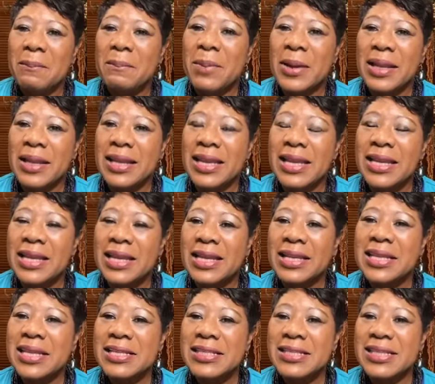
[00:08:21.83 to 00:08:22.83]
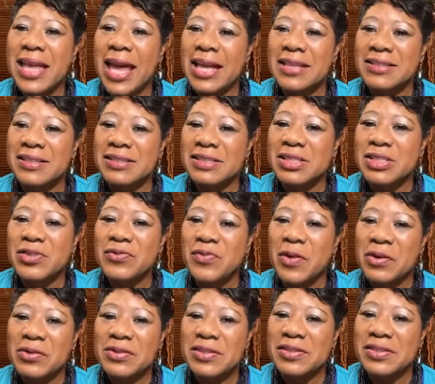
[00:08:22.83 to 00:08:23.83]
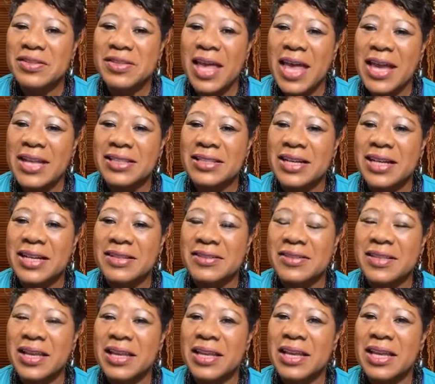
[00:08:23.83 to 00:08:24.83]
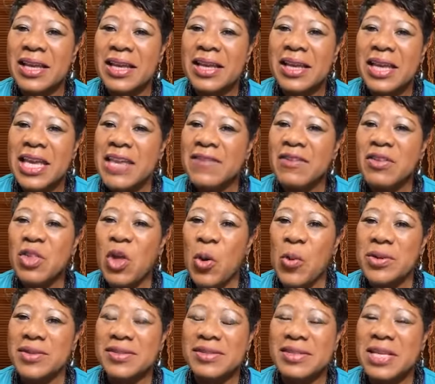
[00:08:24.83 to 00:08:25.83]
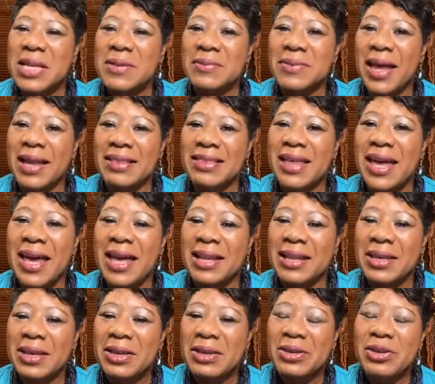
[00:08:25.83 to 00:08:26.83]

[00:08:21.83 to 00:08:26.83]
But in Ecclesiastes, this verse is saying to us that even though it seems like that,